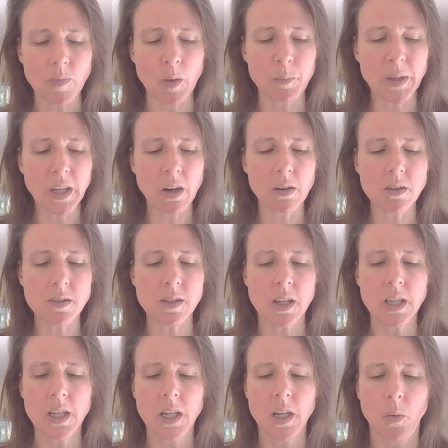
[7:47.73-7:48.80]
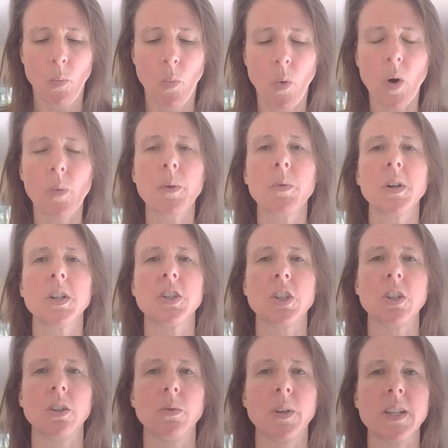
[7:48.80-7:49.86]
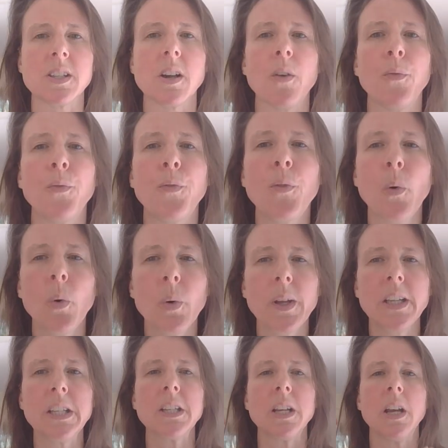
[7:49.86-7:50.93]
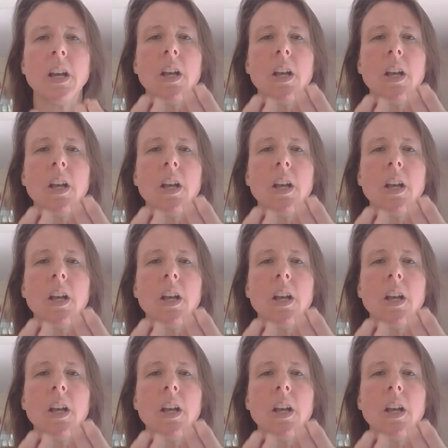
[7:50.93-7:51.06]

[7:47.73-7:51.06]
because what we want to do is avoid